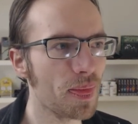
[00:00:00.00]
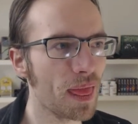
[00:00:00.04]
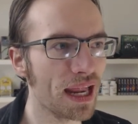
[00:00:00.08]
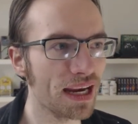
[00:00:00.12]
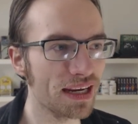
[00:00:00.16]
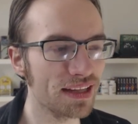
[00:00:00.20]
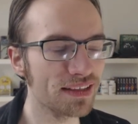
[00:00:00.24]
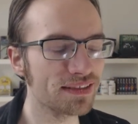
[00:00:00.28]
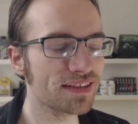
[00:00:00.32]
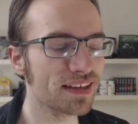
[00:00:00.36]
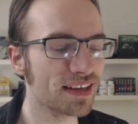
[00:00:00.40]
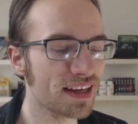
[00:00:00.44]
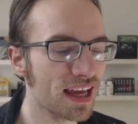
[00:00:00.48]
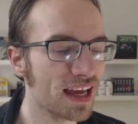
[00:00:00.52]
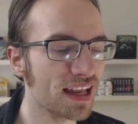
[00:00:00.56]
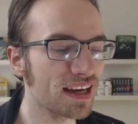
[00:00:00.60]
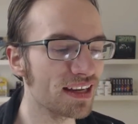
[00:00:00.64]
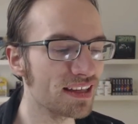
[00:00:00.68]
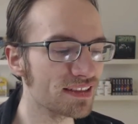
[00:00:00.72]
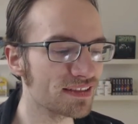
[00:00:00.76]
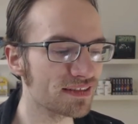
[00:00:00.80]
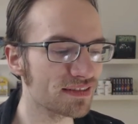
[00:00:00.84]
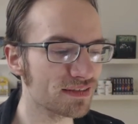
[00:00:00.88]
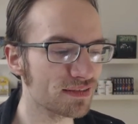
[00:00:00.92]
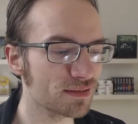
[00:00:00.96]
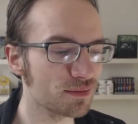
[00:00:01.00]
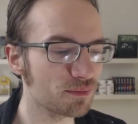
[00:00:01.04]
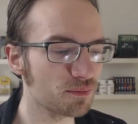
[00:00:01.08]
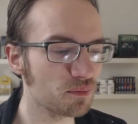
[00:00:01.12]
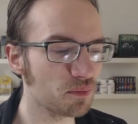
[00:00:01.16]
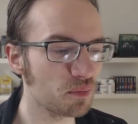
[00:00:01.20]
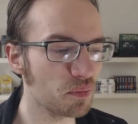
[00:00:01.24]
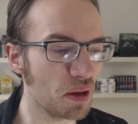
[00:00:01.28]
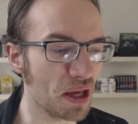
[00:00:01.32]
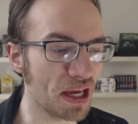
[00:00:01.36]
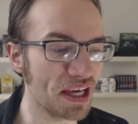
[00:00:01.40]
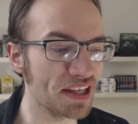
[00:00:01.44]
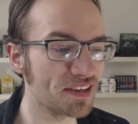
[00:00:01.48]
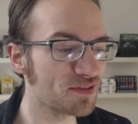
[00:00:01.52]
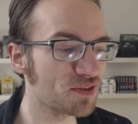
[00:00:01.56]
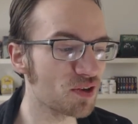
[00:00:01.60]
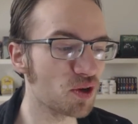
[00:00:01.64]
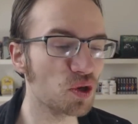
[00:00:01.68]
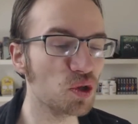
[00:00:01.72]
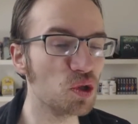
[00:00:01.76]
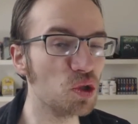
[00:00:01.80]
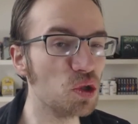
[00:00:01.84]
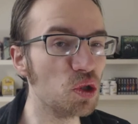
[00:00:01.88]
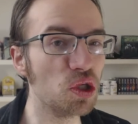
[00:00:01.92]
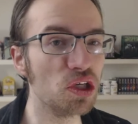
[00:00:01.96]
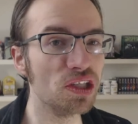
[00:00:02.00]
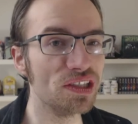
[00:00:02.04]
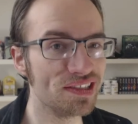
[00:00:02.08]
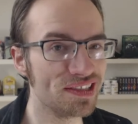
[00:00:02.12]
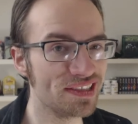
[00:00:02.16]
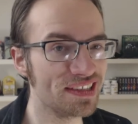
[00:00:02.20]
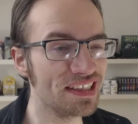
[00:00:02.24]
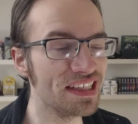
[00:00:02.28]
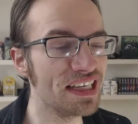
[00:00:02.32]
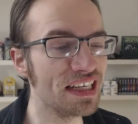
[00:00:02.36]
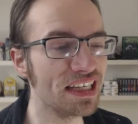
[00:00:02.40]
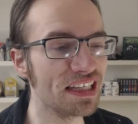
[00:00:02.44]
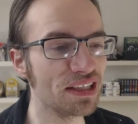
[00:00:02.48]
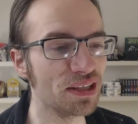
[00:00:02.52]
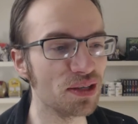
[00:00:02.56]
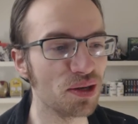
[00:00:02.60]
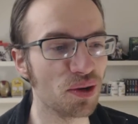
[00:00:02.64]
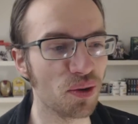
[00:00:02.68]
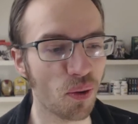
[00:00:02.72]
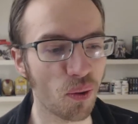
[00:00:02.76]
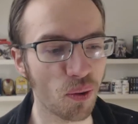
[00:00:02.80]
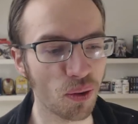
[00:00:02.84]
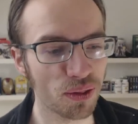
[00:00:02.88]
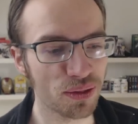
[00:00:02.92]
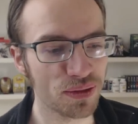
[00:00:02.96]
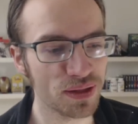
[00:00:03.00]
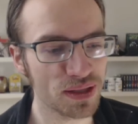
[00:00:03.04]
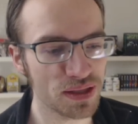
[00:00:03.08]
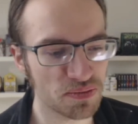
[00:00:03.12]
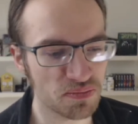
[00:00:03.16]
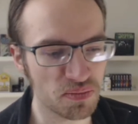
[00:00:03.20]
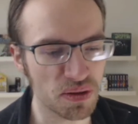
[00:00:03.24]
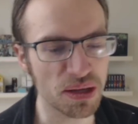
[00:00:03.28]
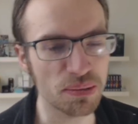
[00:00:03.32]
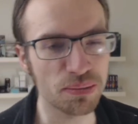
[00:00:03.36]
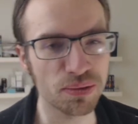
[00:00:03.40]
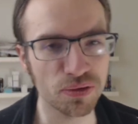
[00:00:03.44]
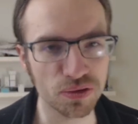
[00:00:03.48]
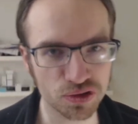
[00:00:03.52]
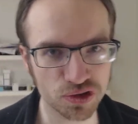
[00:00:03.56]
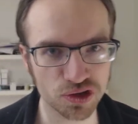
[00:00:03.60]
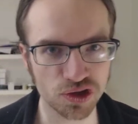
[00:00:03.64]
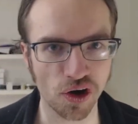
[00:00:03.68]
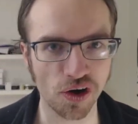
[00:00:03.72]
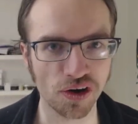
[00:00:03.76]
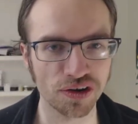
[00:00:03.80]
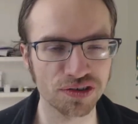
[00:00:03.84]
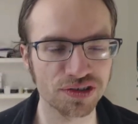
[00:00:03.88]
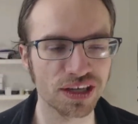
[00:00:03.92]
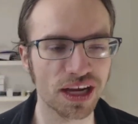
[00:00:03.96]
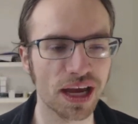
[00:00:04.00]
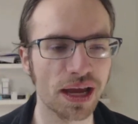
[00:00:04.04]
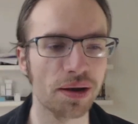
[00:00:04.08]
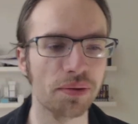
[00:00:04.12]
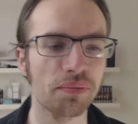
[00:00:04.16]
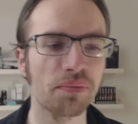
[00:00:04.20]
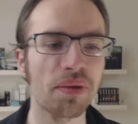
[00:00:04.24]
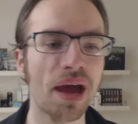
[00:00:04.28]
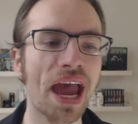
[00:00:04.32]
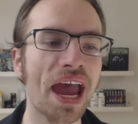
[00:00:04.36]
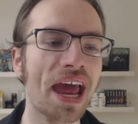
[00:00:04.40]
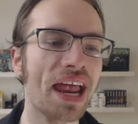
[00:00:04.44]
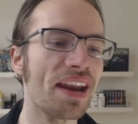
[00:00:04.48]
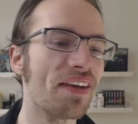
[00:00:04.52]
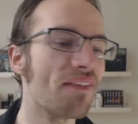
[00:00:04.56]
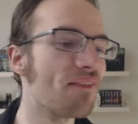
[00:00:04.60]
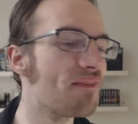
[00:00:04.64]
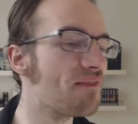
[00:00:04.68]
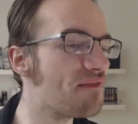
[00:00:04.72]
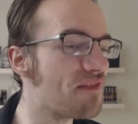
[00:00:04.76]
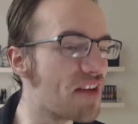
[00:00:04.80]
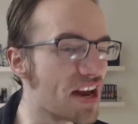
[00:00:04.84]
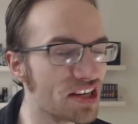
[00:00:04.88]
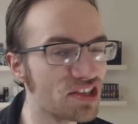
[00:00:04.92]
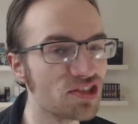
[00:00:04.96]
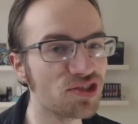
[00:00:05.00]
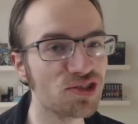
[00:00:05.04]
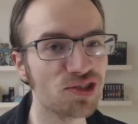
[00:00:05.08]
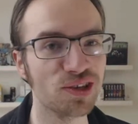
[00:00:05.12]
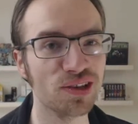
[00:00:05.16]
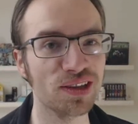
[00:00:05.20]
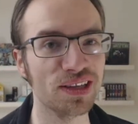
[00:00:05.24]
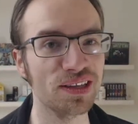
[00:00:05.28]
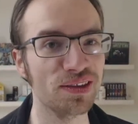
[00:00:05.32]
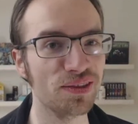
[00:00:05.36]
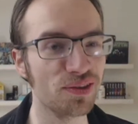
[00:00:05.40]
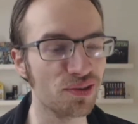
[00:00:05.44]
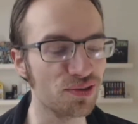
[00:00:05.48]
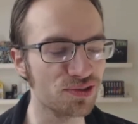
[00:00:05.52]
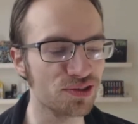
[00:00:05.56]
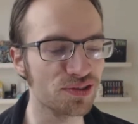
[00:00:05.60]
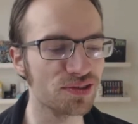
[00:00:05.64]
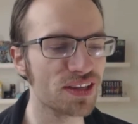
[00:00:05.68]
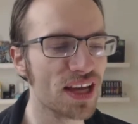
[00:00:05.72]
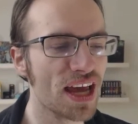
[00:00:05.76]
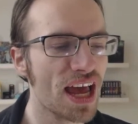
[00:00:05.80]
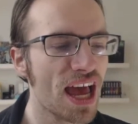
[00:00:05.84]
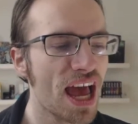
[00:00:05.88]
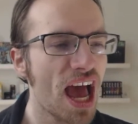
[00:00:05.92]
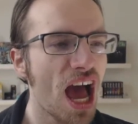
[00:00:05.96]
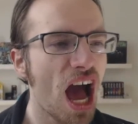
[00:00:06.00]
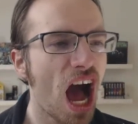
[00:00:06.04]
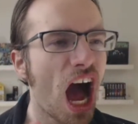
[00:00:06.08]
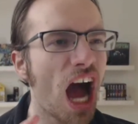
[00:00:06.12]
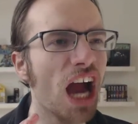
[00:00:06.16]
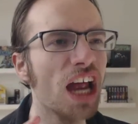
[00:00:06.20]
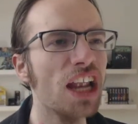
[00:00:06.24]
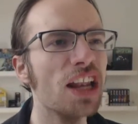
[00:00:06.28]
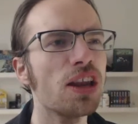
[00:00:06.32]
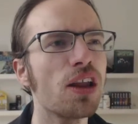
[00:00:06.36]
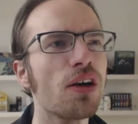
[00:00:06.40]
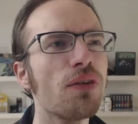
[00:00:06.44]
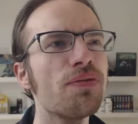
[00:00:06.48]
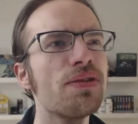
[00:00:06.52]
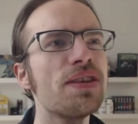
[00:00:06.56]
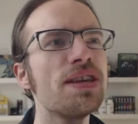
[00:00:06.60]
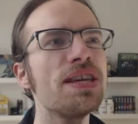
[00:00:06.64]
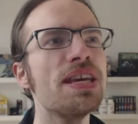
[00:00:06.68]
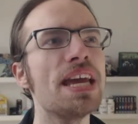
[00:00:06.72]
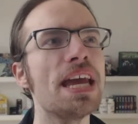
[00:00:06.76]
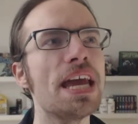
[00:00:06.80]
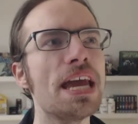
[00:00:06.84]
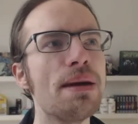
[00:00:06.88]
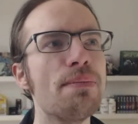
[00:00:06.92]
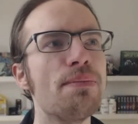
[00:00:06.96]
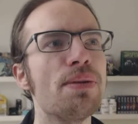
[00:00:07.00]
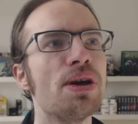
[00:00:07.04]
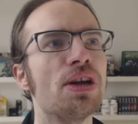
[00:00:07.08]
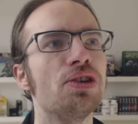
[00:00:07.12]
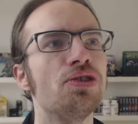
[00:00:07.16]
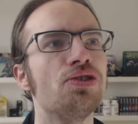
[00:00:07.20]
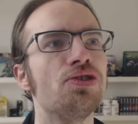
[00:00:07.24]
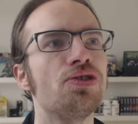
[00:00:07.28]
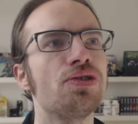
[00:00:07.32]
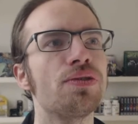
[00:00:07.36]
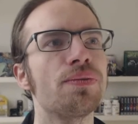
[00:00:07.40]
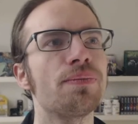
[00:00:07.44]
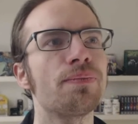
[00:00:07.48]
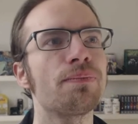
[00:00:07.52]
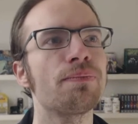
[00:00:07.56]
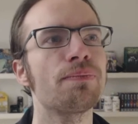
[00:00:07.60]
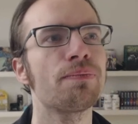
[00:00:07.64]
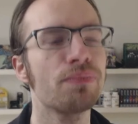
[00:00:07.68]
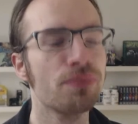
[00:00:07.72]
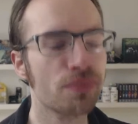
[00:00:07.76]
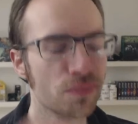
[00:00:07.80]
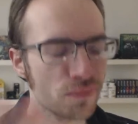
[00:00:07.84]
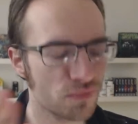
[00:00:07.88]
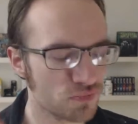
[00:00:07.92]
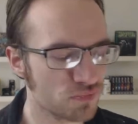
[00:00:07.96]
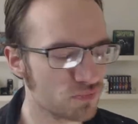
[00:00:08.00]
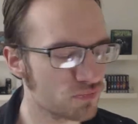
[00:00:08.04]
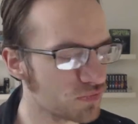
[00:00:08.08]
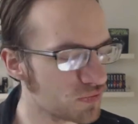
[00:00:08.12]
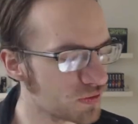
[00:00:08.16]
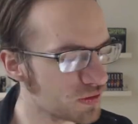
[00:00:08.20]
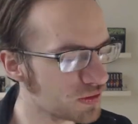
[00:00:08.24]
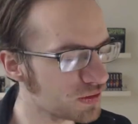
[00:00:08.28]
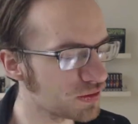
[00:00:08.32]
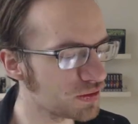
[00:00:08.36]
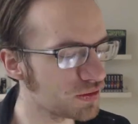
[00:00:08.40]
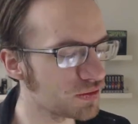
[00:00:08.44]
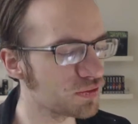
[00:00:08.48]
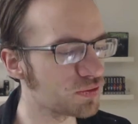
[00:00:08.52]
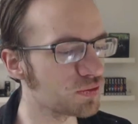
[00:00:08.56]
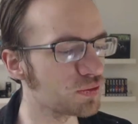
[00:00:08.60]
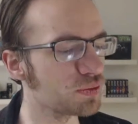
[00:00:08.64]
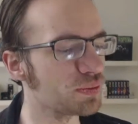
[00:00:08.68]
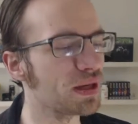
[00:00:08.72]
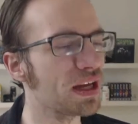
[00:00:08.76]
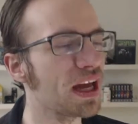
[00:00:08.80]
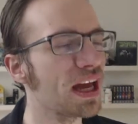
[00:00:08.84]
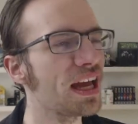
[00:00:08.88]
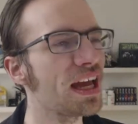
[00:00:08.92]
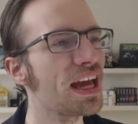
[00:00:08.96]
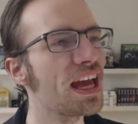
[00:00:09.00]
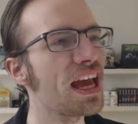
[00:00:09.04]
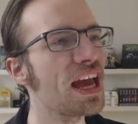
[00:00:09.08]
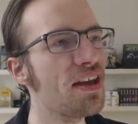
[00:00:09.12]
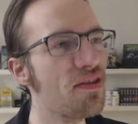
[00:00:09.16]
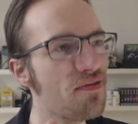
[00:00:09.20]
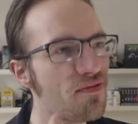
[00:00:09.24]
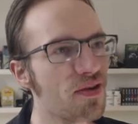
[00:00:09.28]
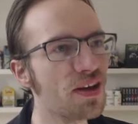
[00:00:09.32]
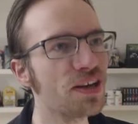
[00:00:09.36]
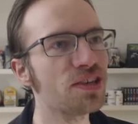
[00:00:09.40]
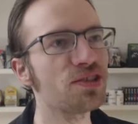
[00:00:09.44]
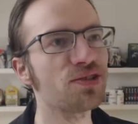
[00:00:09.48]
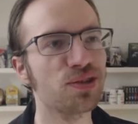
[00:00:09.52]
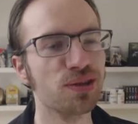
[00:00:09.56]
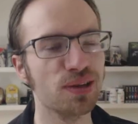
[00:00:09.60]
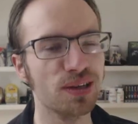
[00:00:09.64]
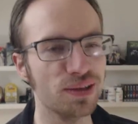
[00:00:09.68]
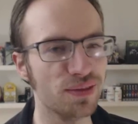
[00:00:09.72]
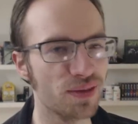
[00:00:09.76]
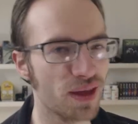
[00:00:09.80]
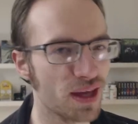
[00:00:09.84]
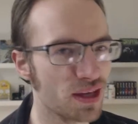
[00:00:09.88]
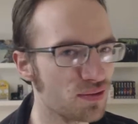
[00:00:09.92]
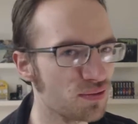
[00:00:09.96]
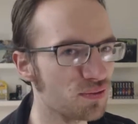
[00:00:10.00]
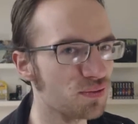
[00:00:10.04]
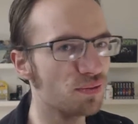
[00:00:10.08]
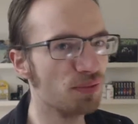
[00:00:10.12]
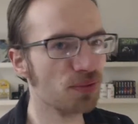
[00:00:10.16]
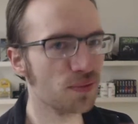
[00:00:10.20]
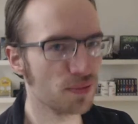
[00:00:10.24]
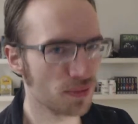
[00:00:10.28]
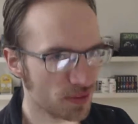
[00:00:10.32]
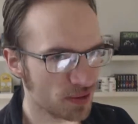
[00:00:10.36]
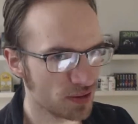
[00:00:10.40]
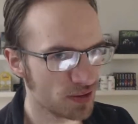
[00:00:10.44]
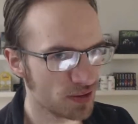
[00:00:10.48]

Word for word: And it's, again, it's it's a good scene, you know, all these people charging at him, and eventually there's just, I love the image, excuse me, eventually they do